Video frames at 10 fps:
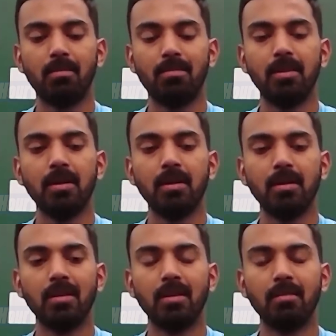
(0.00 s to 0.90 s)
The
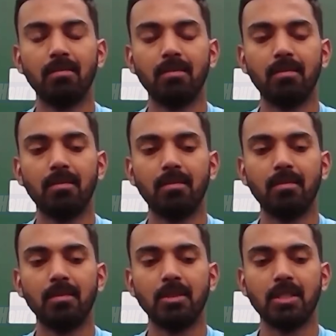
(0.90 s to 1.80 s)

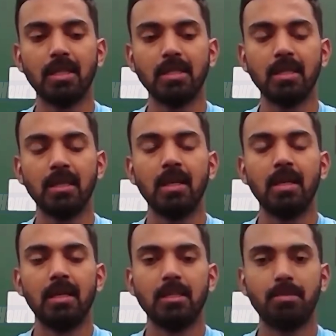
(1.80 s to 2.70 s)
just
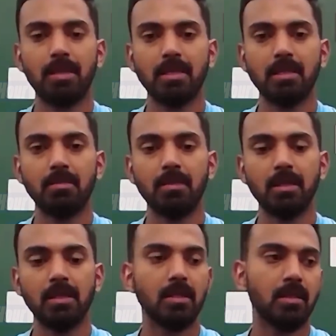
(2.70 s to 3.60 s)
his presence
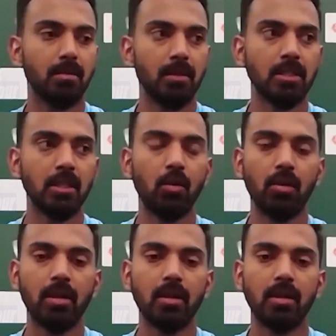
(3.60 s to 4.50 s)
means a lot
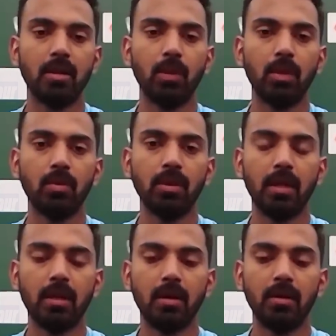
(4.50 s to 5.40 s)
here, and we know
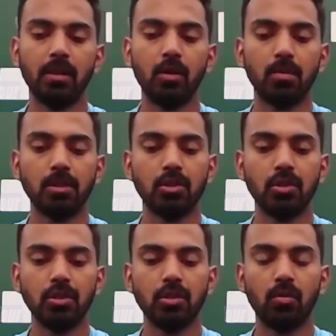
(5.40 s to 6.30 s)
that the
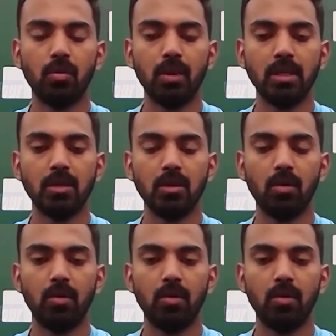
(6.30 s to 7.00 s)
opposition is always